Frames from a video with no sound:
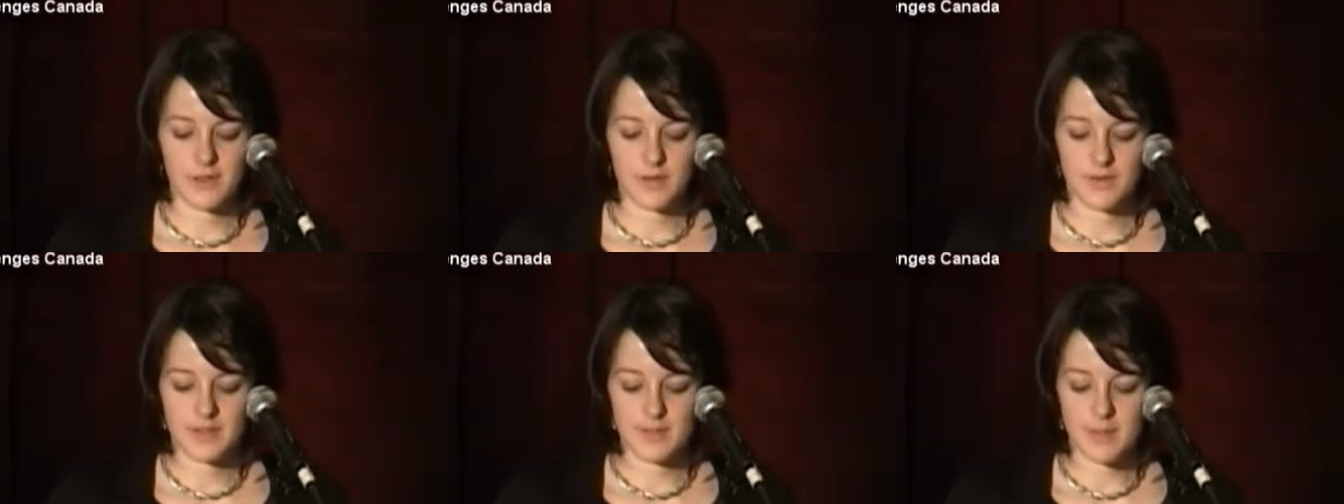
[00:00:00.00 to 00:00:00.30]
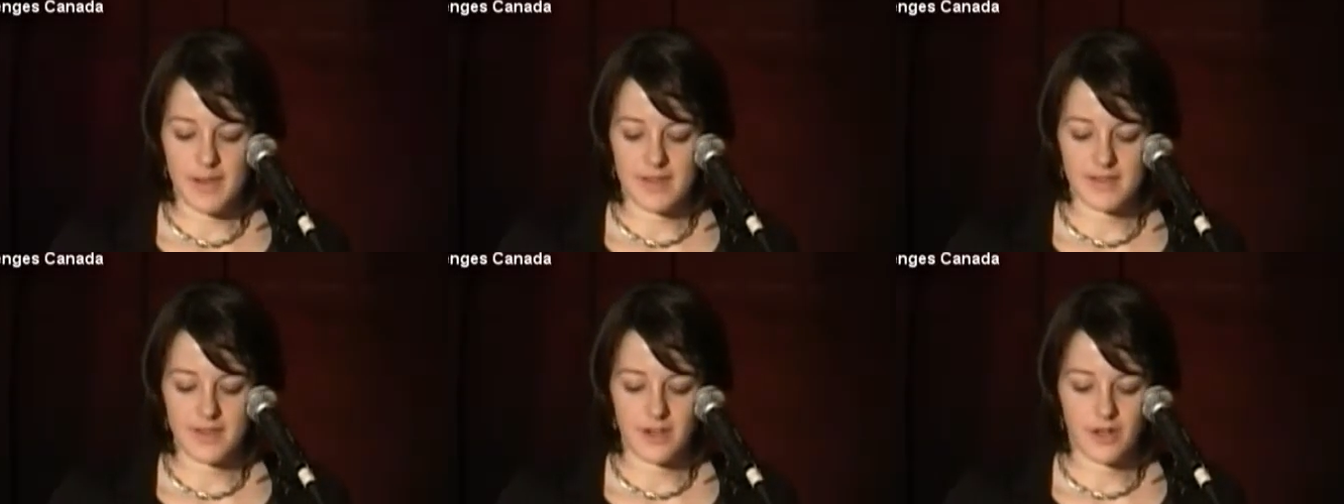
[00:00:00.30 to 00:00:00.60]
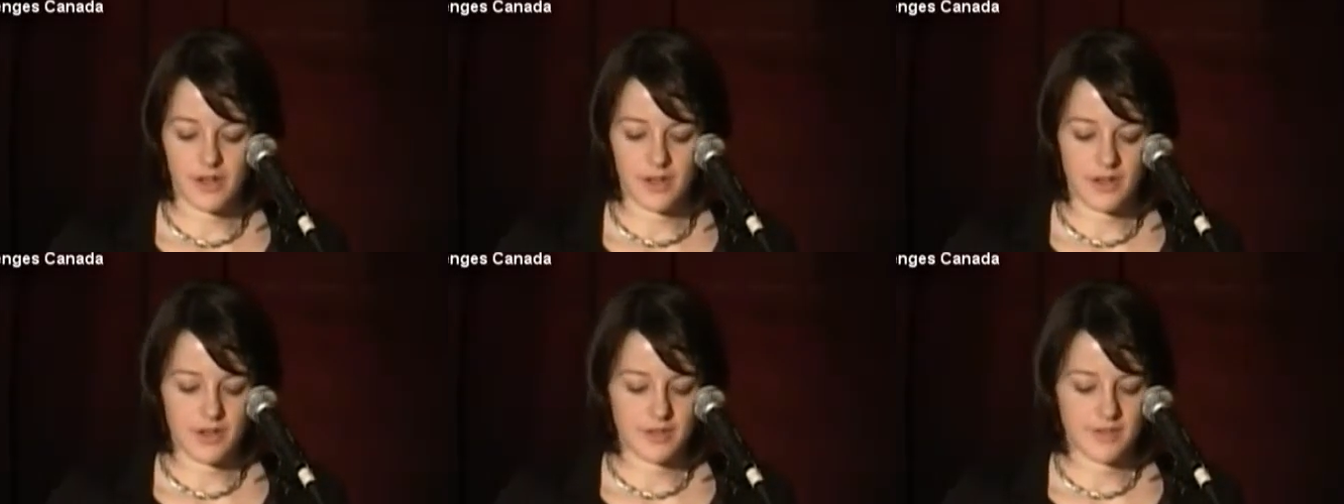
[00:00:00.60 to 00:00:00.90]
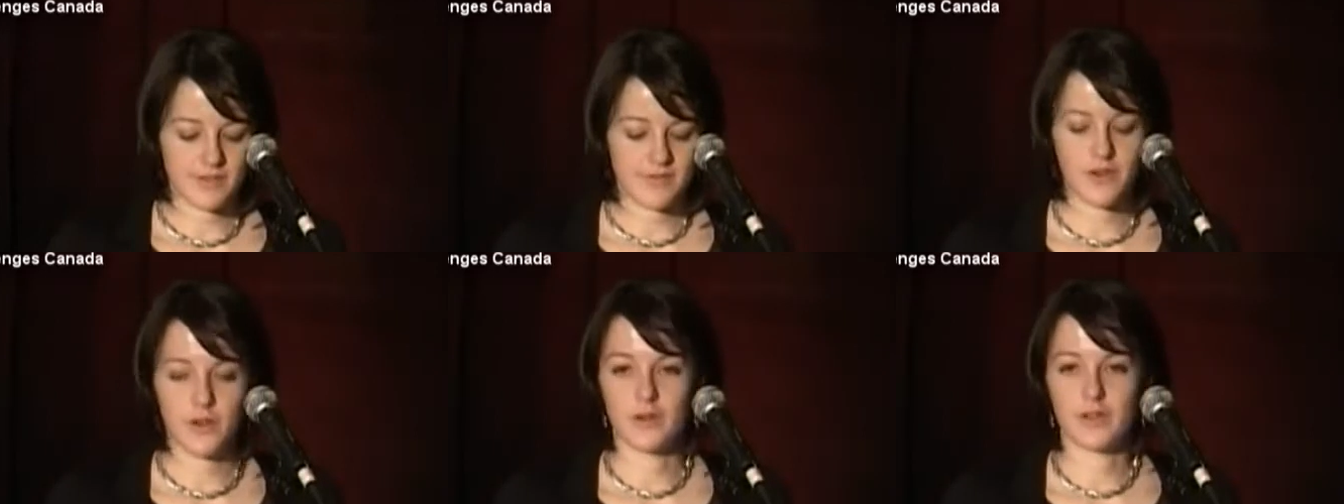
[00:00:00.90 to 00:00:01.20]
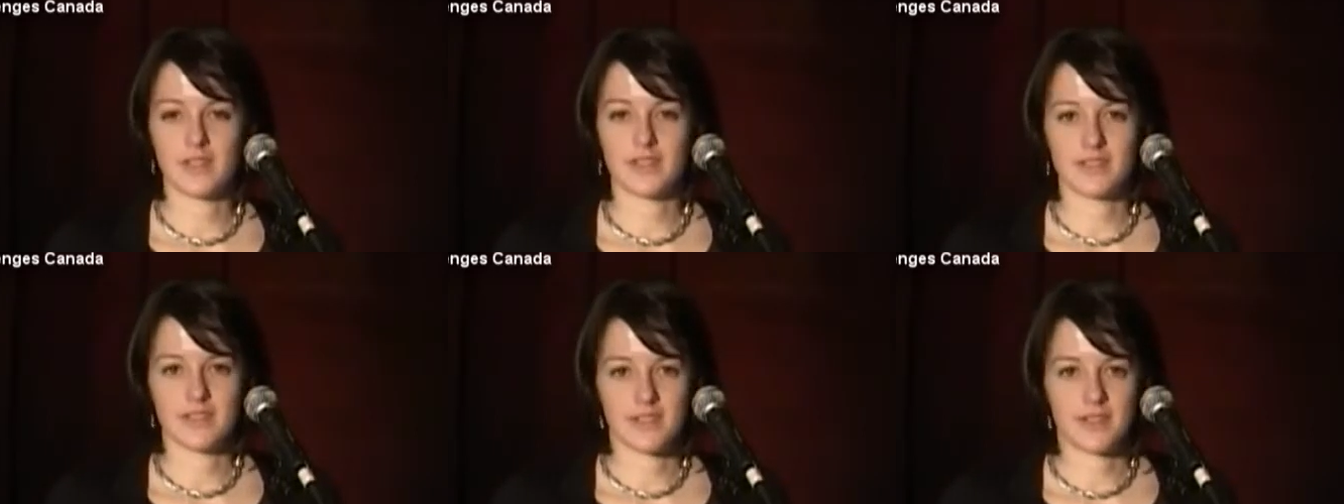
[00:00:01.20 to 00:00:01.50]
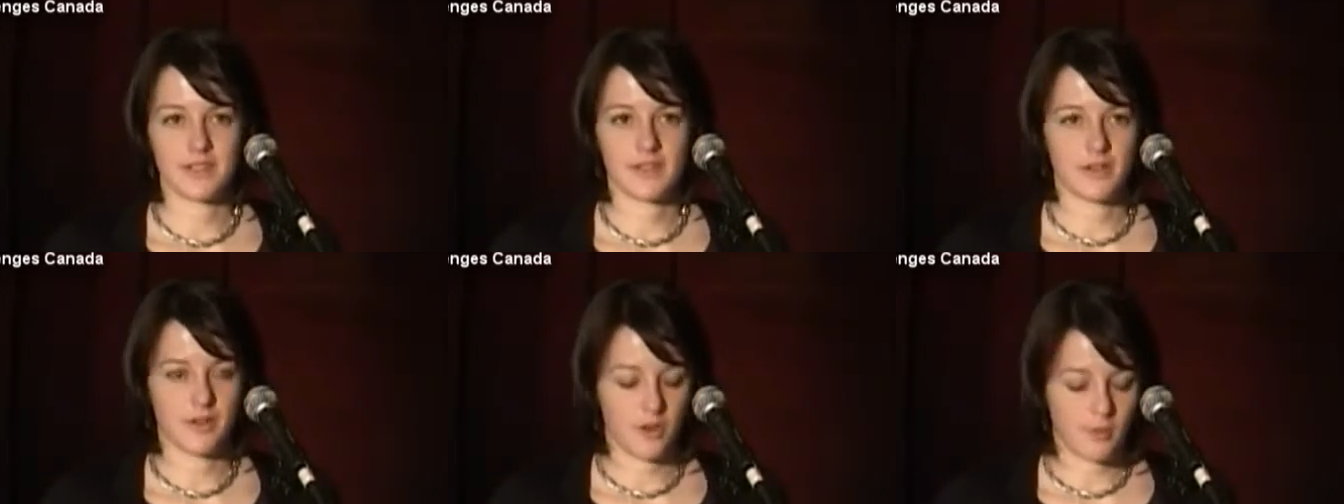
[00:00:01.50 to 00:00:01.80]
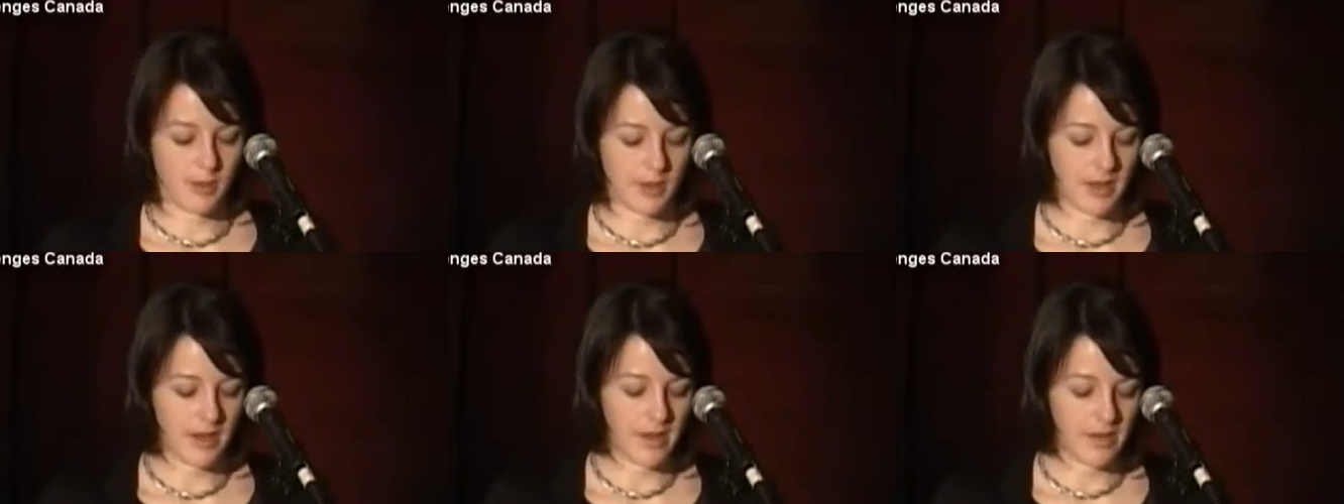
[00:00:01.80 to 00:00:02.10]
who've spent their careers focused on
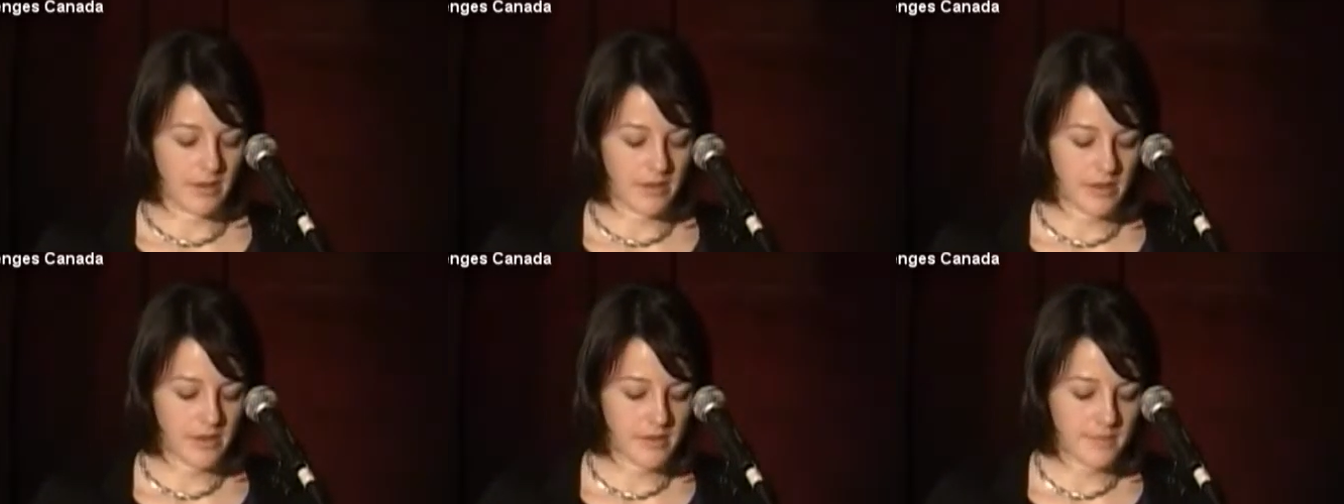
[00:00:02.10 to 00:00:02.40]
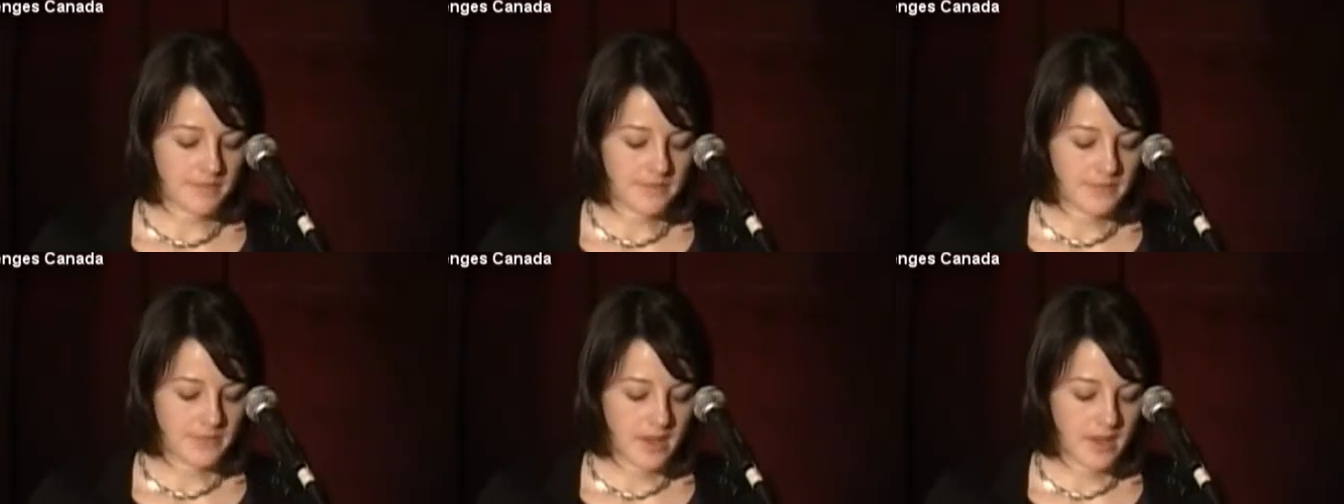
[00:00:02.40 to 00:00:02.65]
global health.